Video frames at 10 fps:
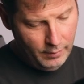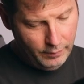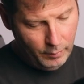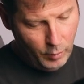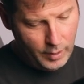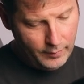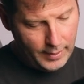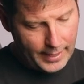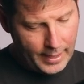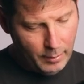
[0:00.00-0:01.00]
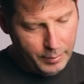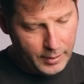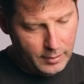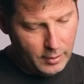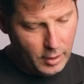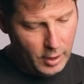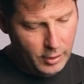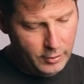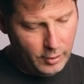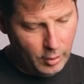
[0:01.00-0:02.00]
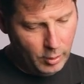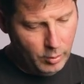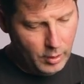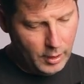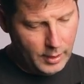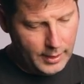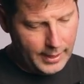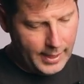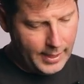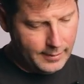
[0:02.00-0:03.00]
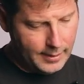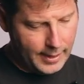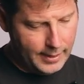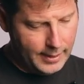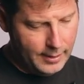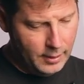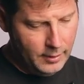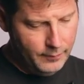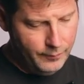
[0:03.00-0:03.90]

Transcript: from one of the outputs also on the A side here.